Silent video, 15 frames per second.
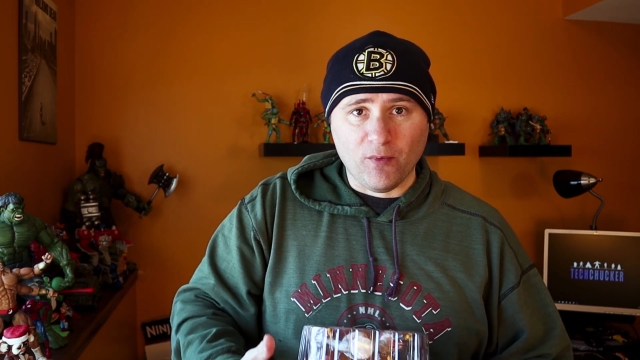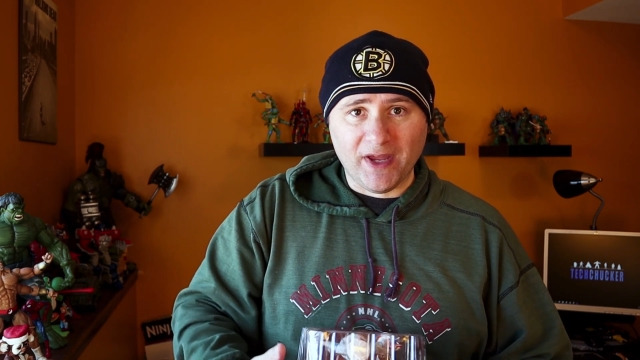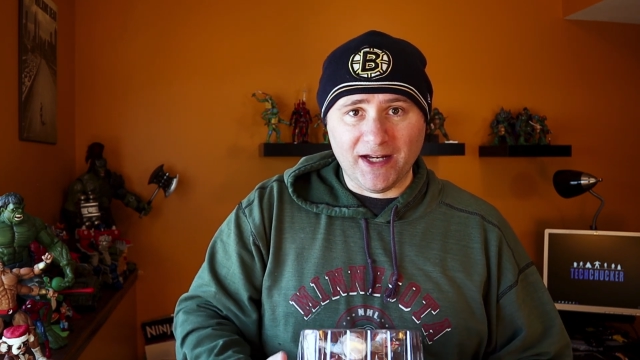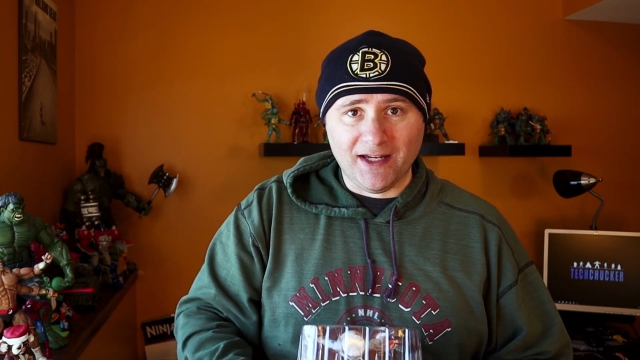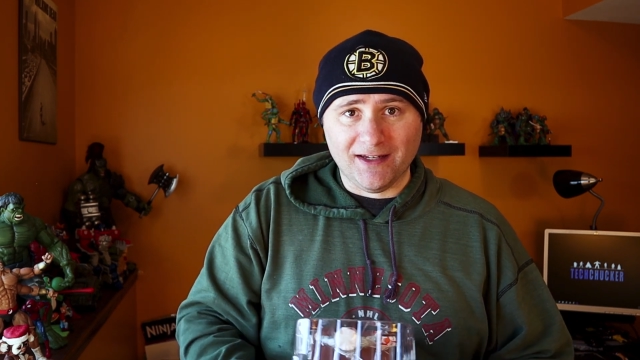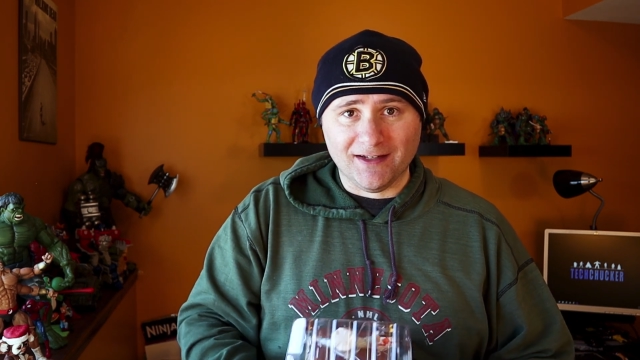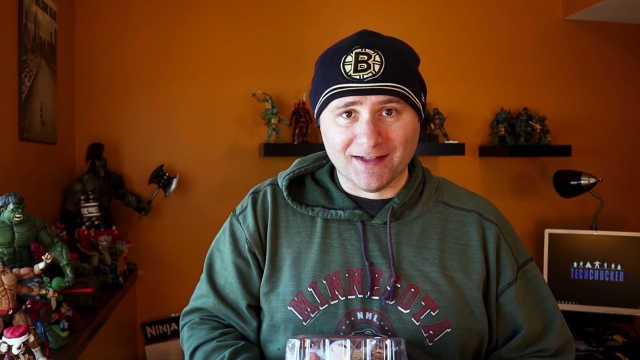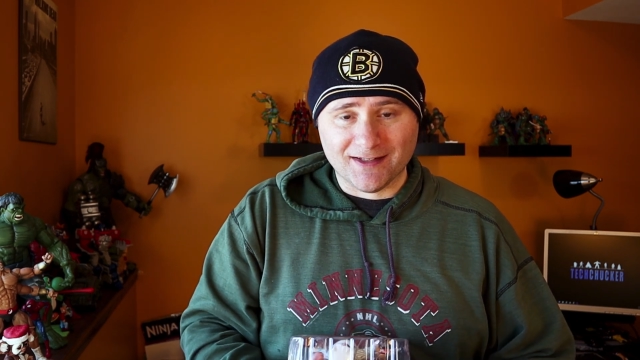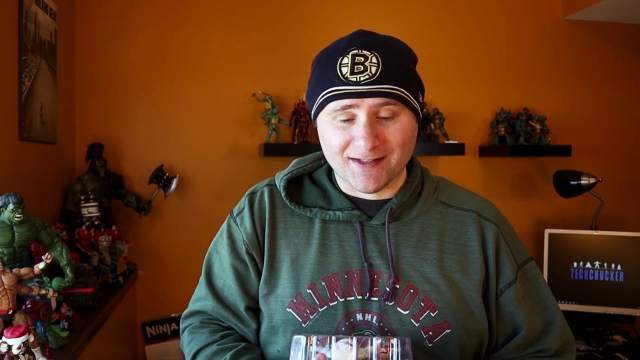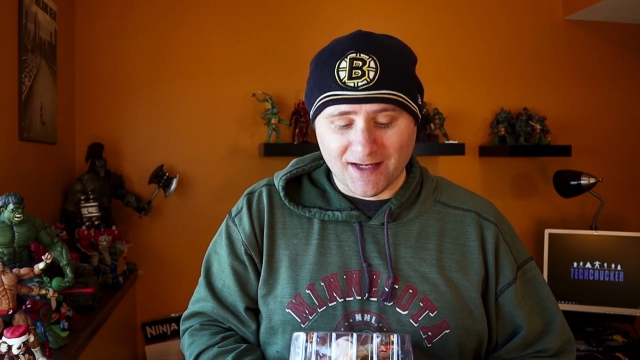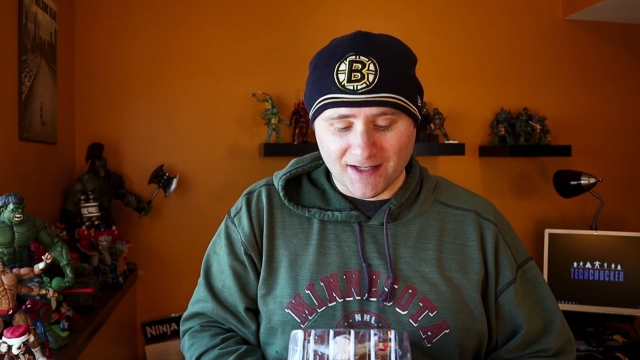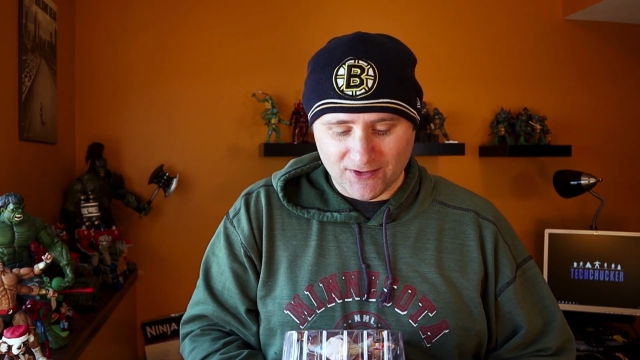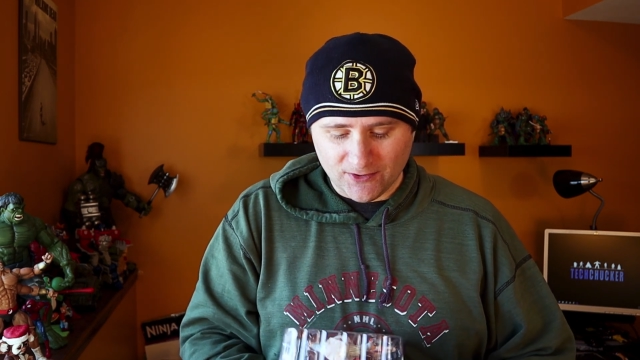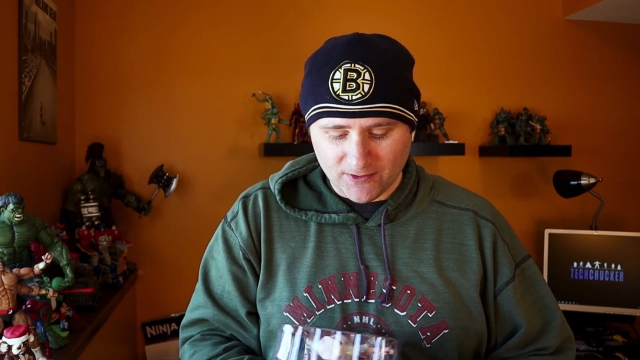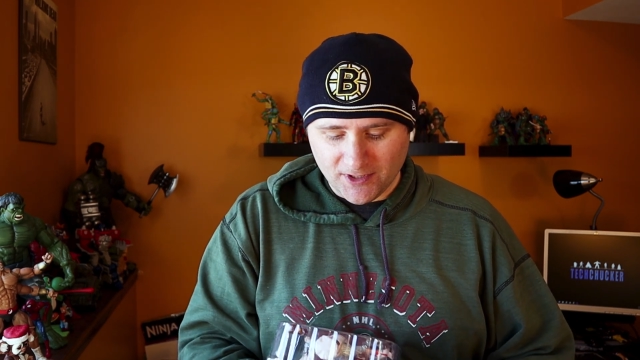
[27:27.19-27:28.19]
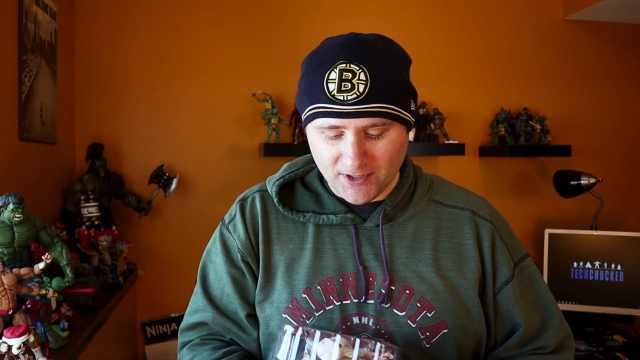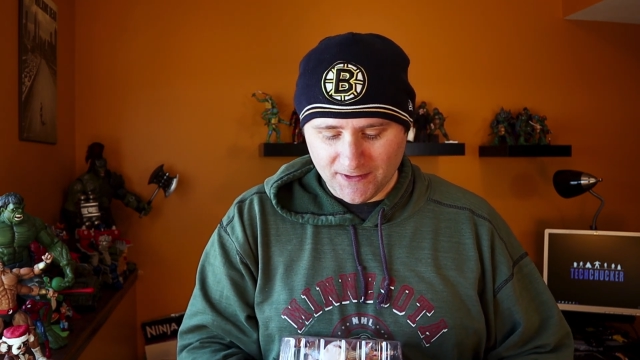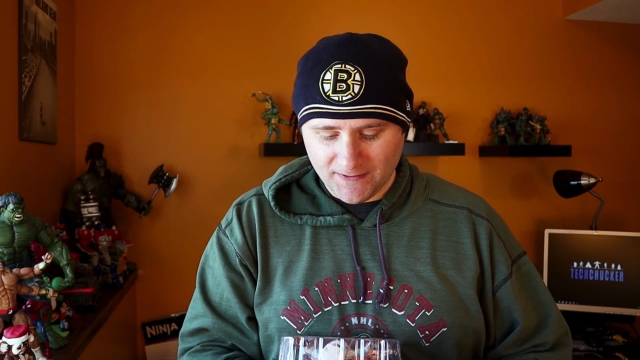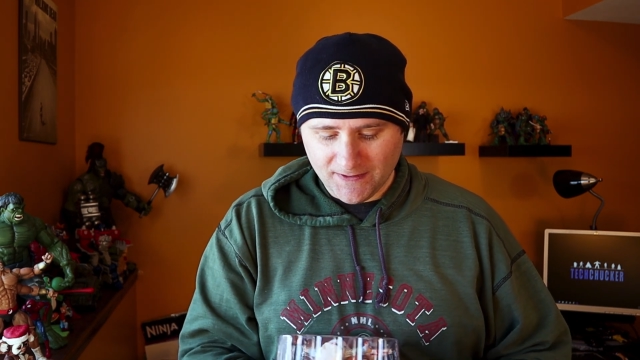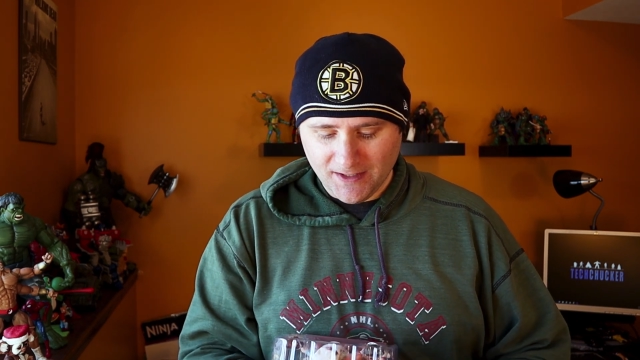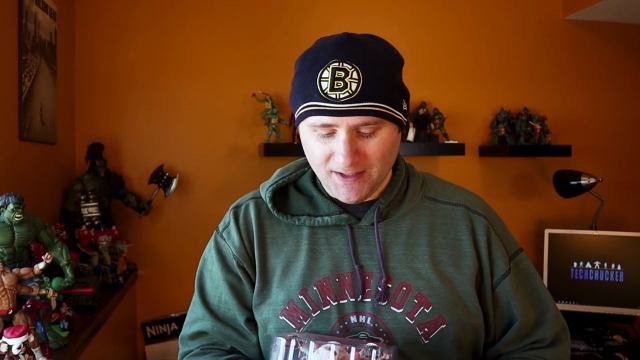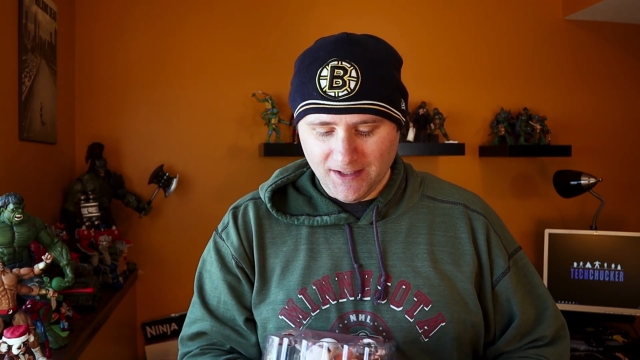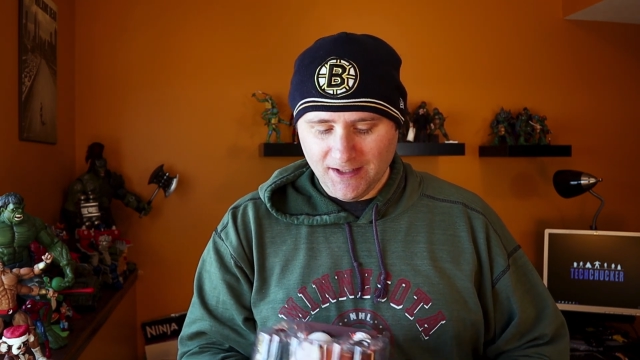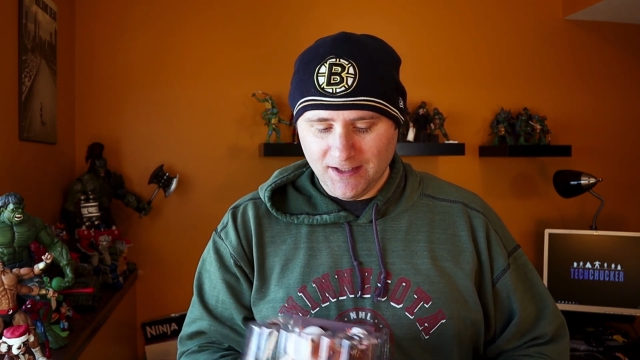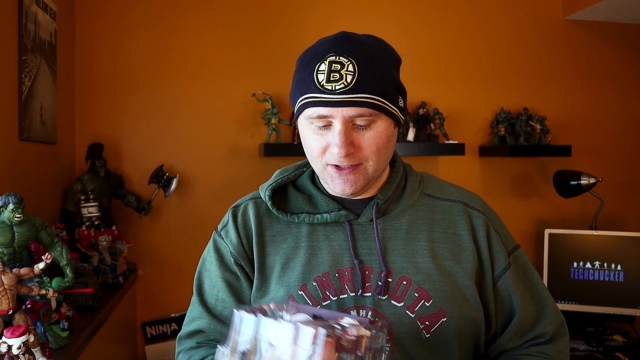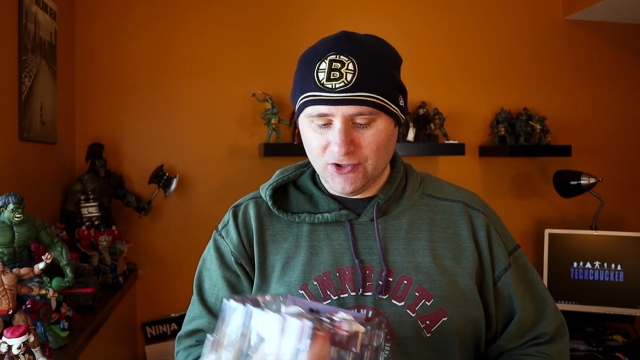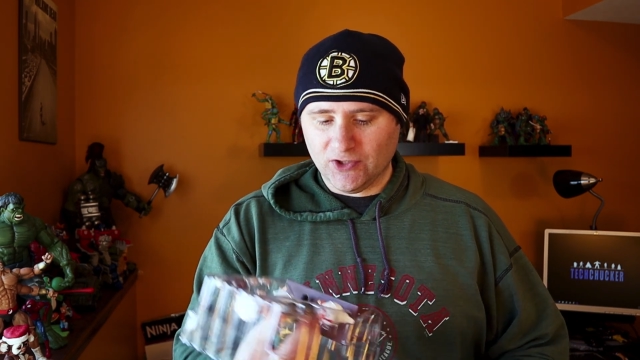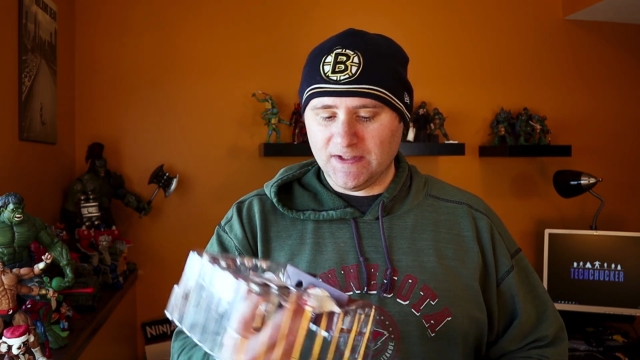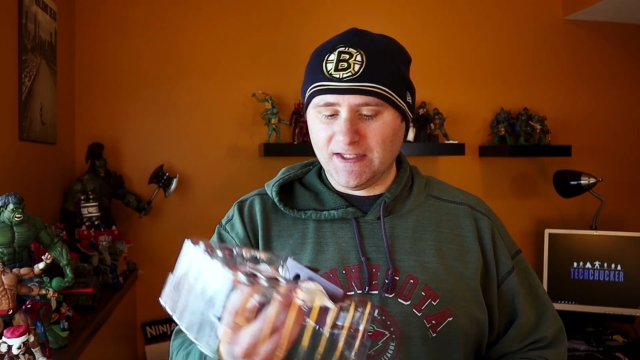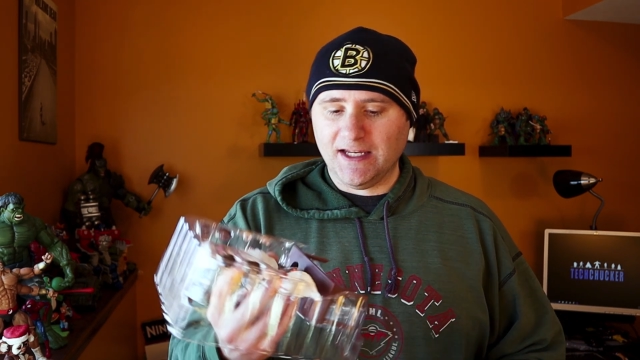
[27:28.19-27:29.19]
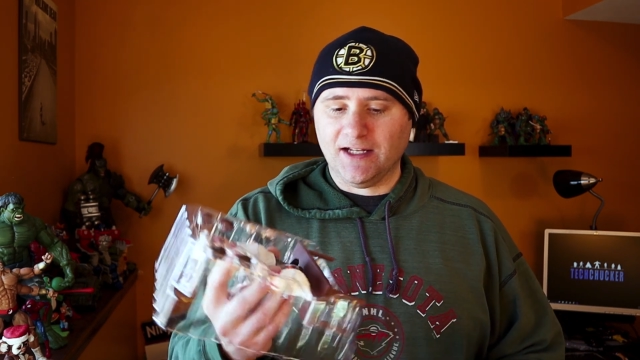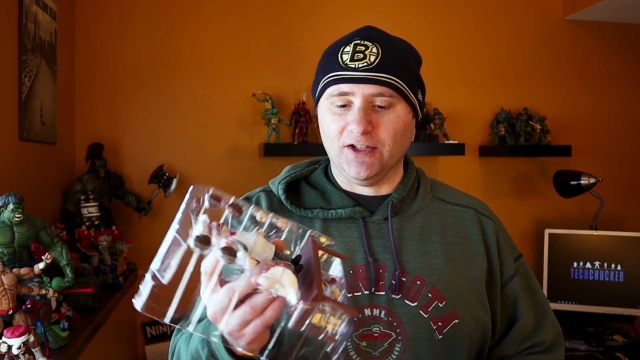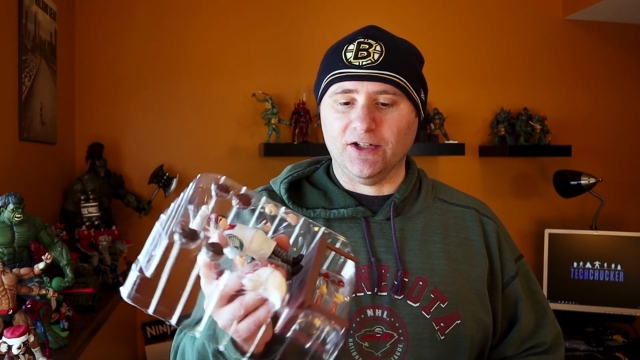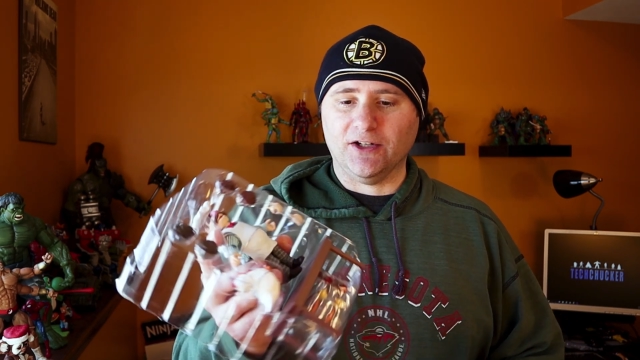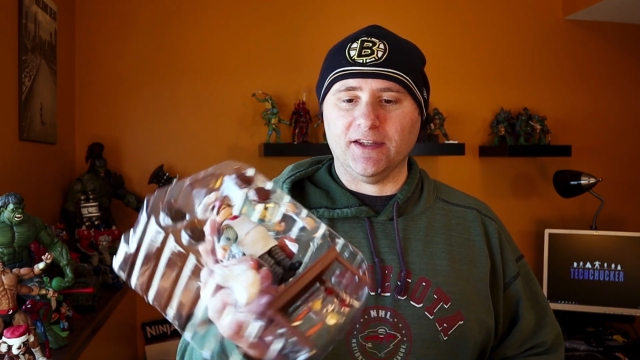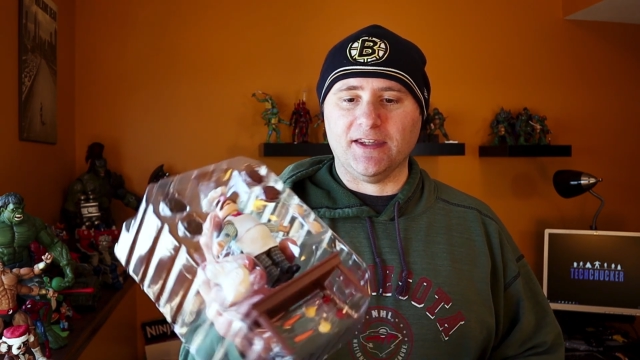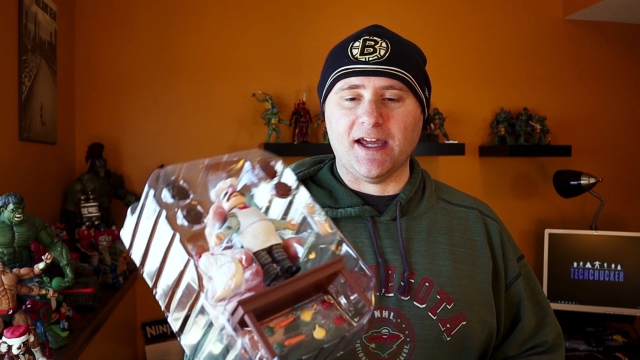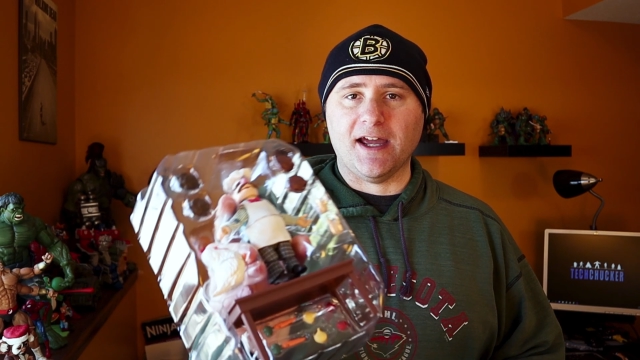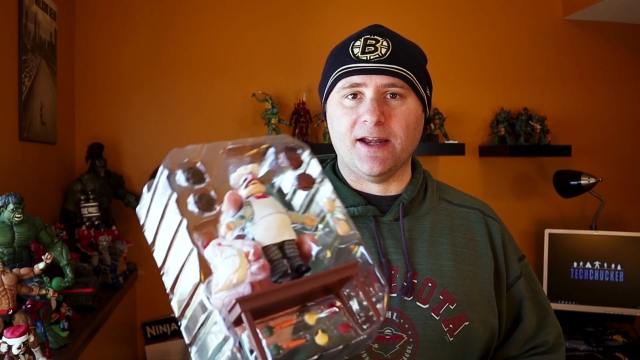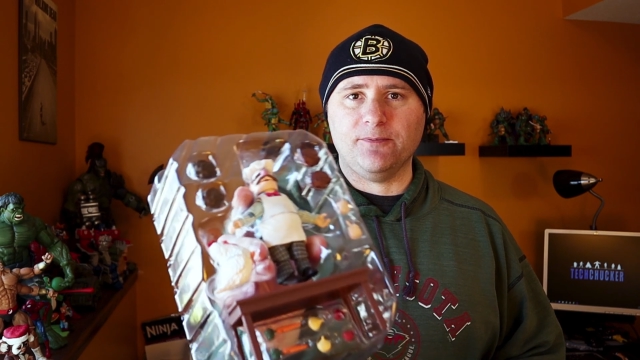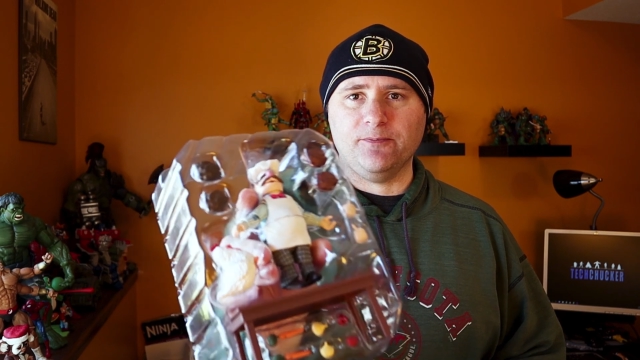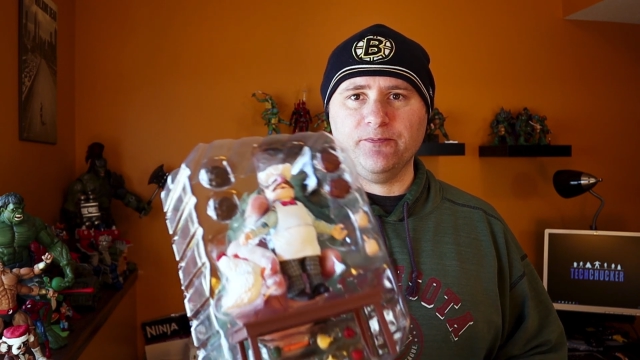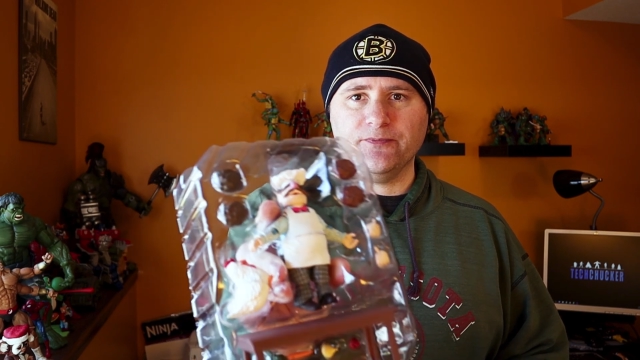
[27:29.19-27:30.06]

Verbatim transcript: many accessories. Just take a look at that.